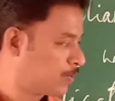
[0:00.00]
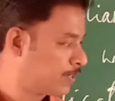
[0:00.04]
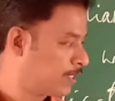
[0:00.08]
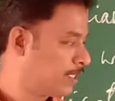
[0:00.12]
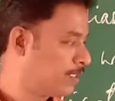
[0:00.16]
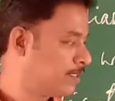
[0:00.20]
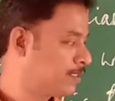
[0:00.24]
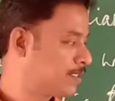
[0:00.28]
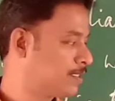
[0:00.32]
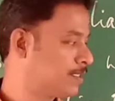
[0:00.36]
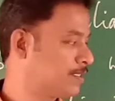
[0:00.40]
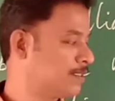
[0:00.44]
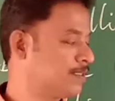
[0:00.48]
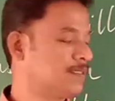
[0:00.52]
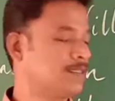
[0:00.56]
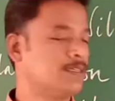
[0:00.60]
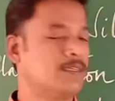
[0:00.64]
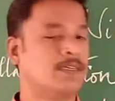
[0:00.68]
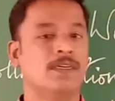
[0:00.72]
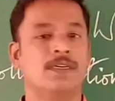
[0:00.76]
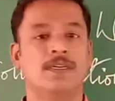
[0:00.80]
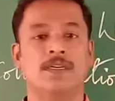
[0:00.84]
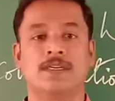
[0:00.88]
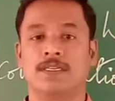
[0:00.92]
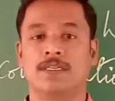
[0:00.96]
laureate,
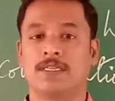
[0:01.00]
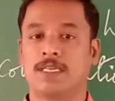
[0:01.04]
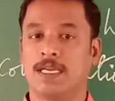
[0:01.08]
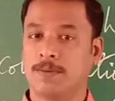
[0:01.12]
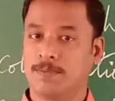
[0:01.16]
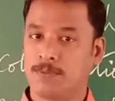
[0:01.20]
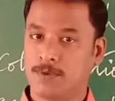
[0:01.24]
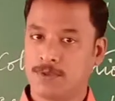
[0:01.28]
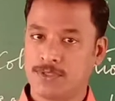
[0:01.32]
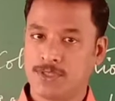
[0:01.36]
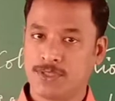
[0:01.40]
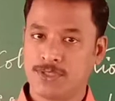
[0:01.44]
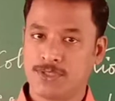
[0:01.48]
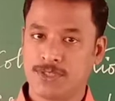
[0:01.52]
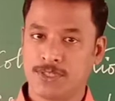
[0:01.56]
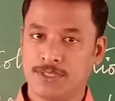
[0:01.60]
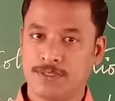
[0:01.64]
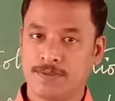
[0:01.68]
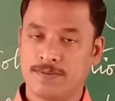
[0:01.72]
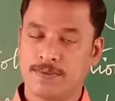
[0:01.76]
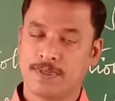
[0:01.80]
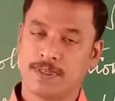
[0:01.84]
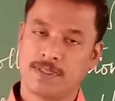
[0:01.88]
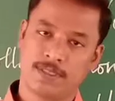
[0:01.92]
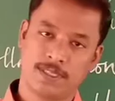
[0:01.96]
a
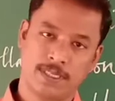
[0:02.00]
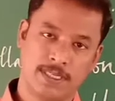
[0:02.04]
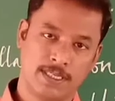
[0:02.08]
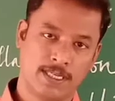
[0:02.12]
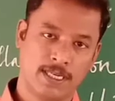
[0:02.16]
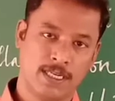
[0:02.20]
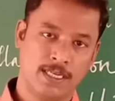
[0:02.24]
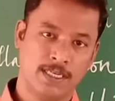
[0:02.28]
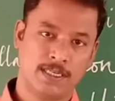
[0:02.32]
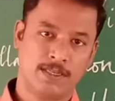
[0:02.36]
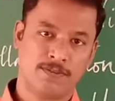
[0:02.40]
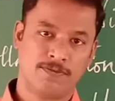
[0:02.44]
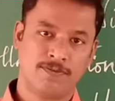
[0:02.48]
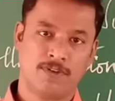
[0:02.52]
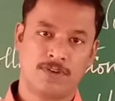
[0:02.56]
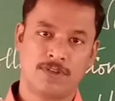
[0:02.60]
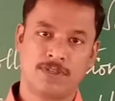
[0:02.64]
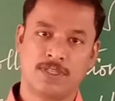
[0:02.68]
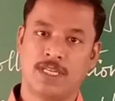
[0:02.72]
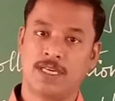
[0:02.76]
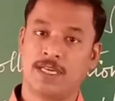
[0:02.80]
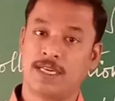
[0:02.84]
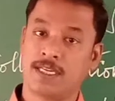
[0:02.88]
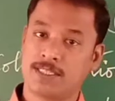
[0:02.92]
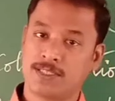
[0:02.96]
position he held
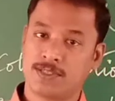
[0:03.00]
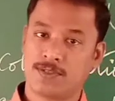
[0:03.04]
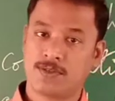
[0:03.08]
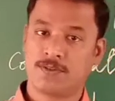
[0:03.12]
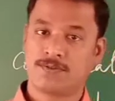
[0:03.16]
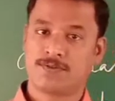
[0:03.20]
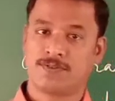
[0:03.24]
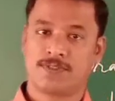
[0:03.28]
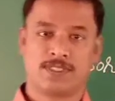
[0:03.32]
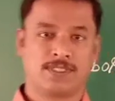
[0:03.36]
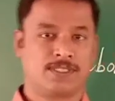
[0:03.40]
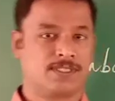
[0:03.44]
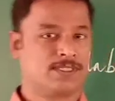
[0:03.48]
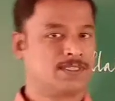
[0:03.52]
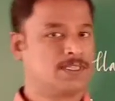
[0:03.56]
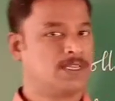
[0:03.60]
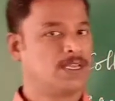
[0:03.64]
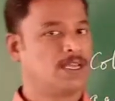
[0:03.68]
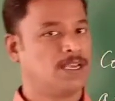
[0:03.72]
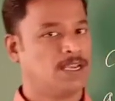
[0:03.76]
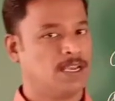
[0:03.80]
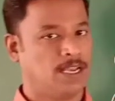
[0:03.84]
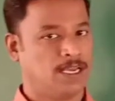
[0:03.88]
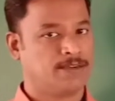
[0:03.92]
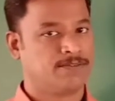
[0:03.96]
for the rest of his
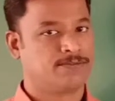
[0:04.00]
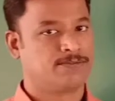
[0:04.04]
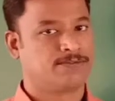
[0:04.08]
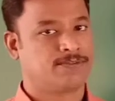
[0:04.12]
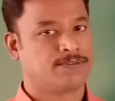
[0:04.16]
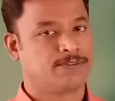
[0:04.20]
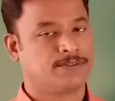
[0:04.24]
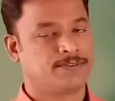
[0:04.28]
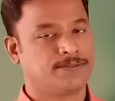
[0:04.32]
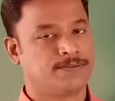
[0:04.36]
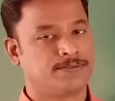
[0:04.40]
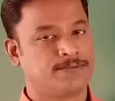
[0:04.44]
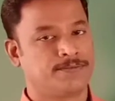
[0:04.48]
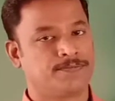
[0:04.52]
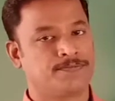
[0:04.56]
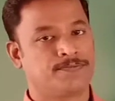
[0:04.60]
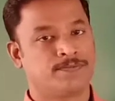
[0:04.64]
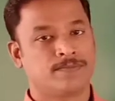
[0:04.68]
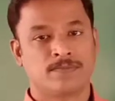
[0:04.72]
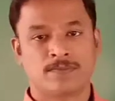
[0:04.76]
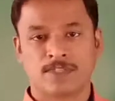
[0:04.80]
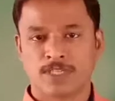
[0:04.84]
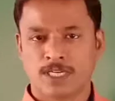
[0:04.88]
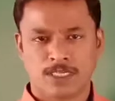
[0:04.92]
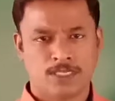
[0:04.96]
life.
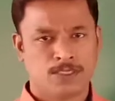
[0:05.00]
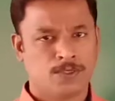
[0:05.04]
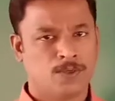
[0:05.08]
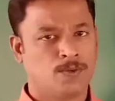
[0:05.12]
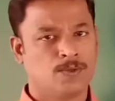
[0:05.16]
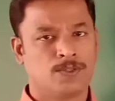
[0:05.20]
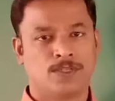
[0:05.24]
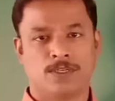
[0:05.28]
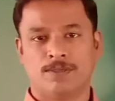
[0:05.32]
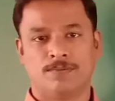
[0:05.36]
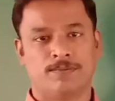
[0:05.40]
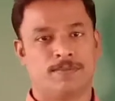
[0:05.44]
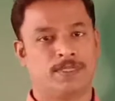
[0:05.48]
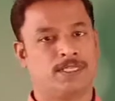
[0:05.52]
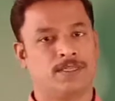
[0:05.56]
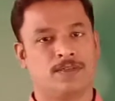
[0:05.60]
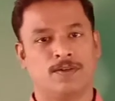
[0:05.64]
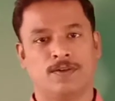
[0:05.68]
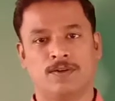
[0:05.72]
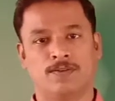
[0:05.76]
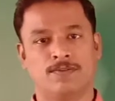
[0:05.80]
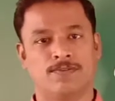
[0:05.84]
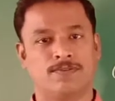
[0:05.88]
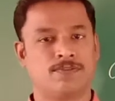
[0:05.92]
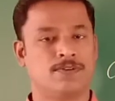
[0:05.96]
You know the
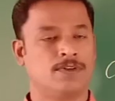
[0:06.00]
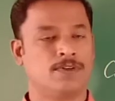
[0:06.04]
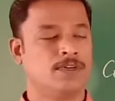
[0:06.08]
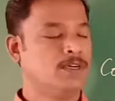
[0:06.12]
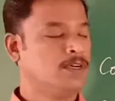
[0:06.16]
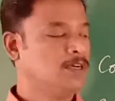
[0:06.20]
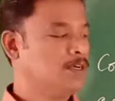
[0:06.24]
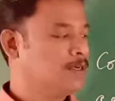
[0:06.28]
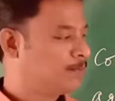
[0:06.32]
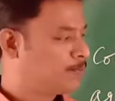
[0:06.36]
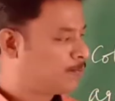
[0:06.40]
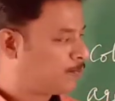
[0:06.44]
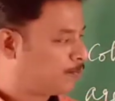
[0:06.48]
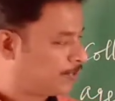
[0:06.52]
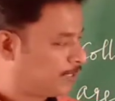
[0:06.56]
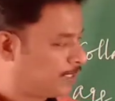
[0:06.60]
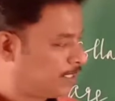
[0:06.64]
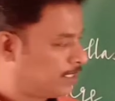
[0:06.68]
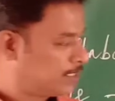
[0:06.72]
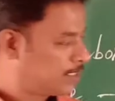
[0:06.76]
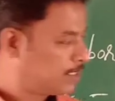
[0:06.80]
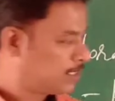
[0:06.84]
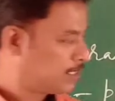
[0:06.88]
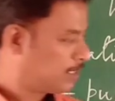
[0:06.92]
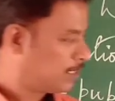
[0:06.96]
meaning of
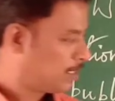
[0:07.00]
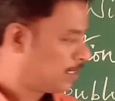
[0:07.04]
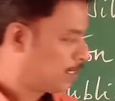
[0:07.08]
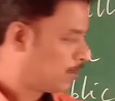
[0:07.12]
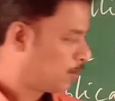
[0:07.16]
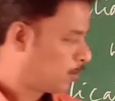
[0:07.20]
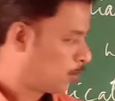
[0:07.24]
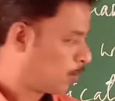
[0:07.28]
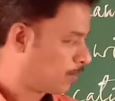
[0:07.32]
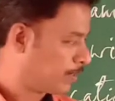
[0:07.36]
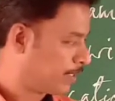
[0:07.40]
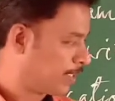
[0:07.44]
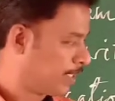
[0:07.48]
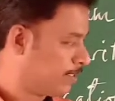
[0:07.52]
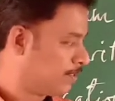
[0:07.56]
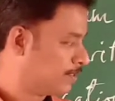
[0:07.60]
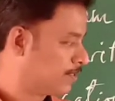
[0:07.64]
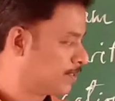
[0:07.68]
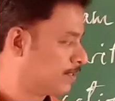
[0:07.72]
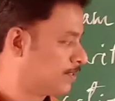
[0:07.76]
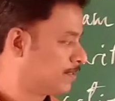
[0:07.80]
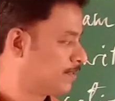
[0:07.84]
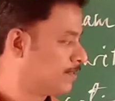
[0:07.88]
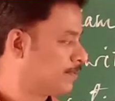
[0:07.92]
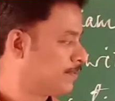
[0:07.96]
poet laureate.
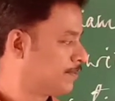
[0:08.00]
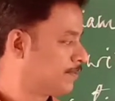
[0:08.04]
